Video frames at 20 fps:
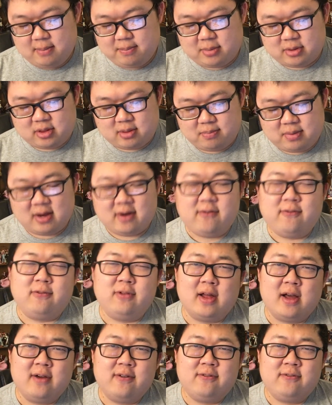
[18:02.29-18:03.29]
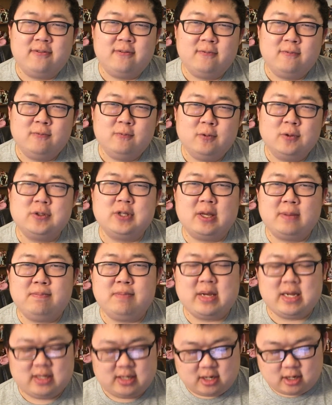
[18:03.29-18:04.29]
But the big fluff, we'll say
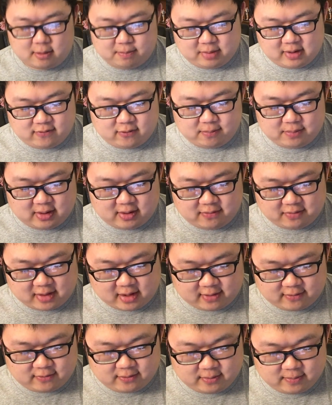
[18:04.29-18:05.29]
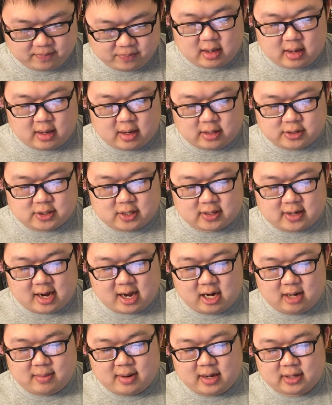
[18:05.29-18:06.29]
B tier. B for big fluff.
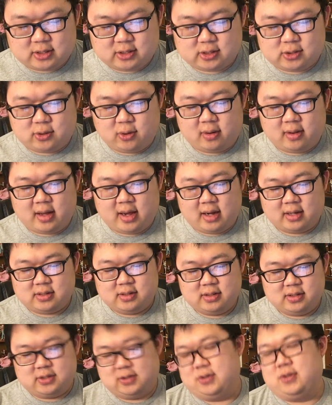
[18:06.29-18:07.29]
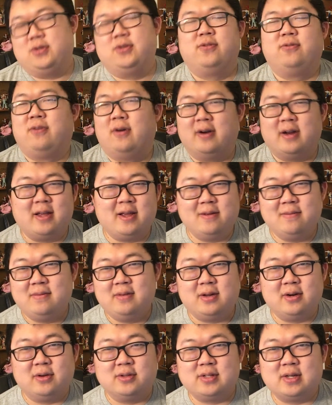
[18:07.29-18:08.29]
Gigantamax Snorlax. This is just funny.
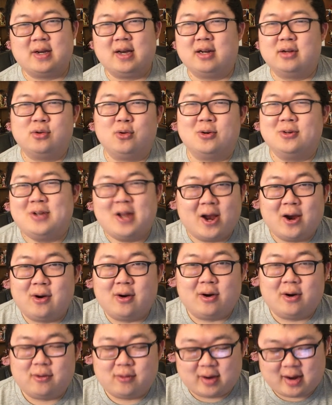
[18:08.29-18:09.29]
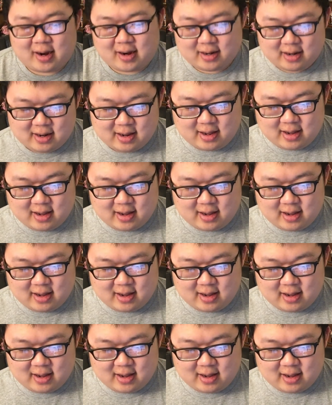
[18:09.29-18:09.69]
You know, it's like kind of Torterra, right?